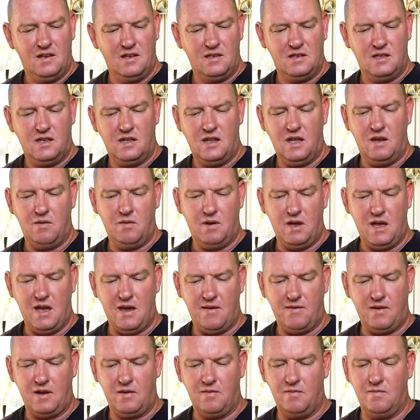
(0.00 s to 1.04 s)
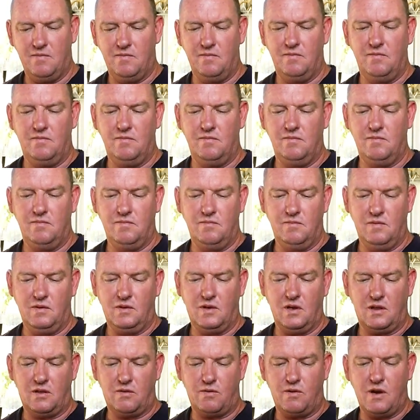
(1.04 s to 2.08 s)
So there we have it. We've
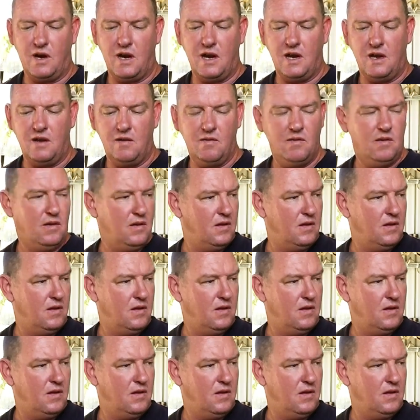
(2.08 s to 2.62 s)
got three